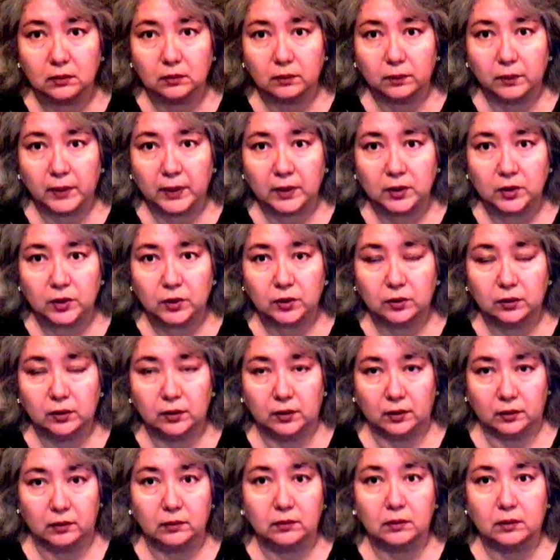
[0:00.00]
made sure,
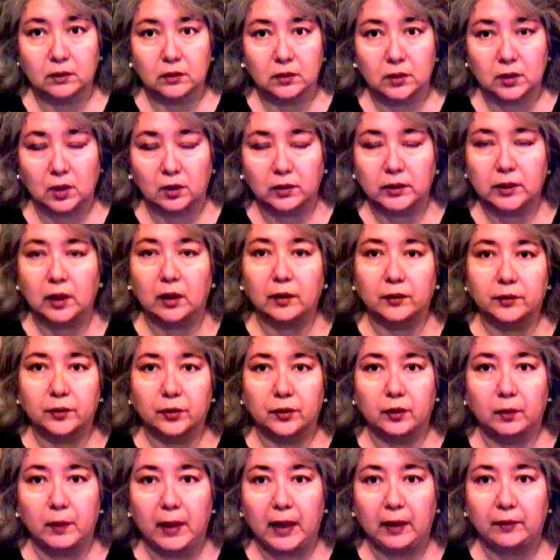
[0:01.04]
saw a doctor
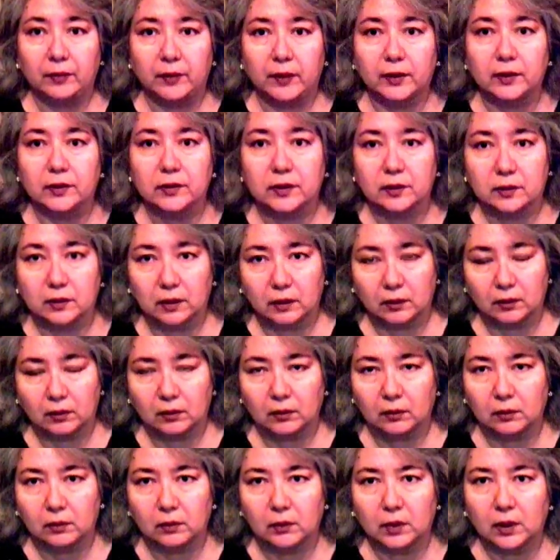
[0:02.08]
about this,
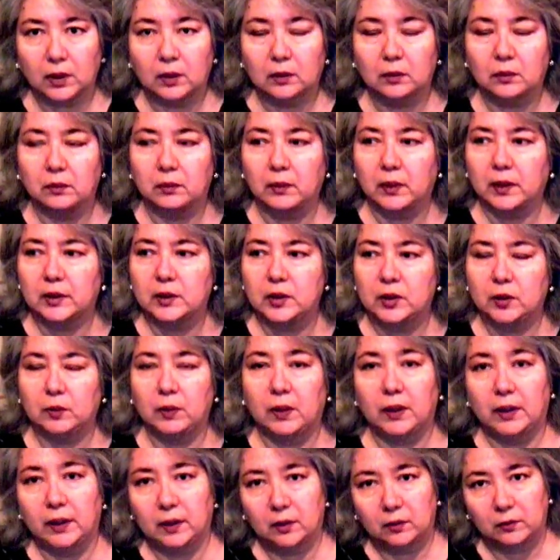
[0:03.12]
and my
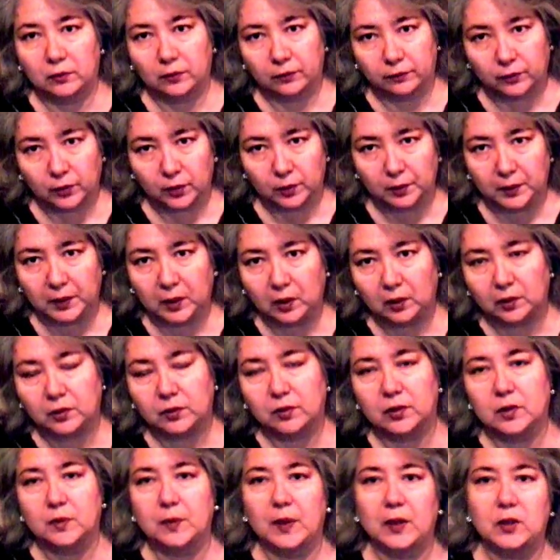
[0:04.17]
GYN referred me on to
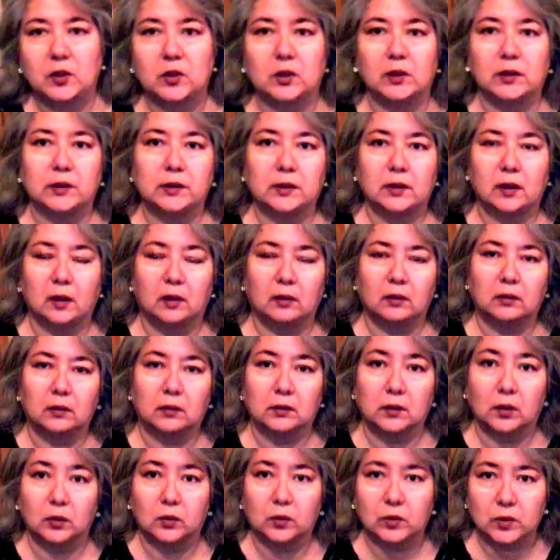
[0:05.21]
a
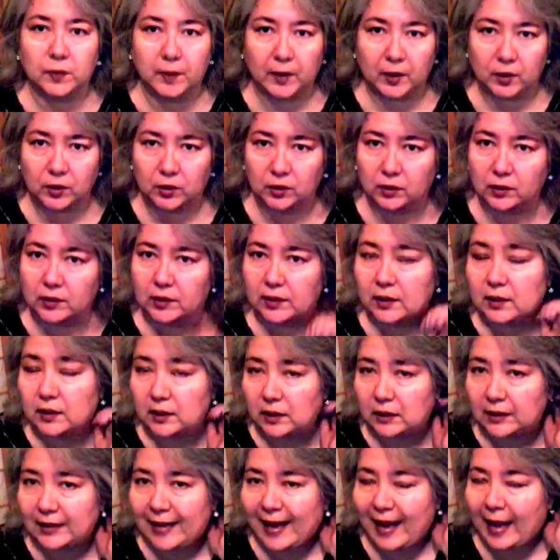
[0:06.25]
local specialist that
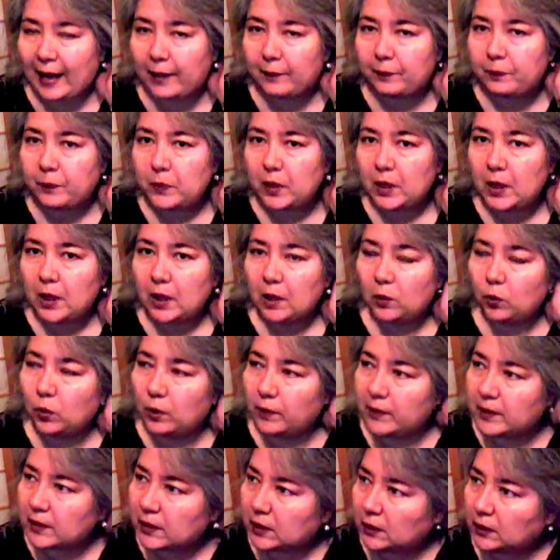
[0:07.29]
did that,
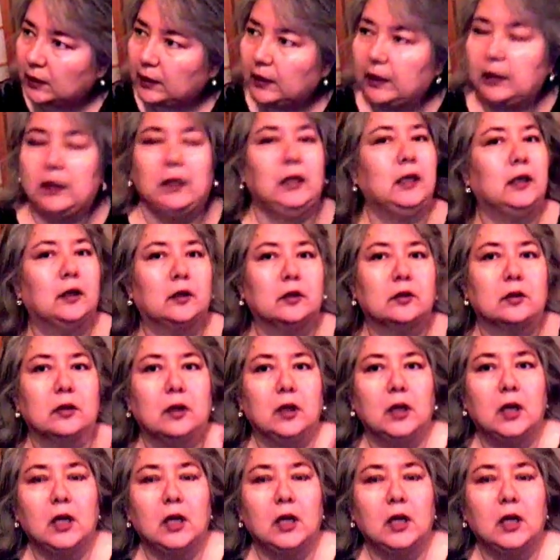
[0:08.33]
women's clinic here.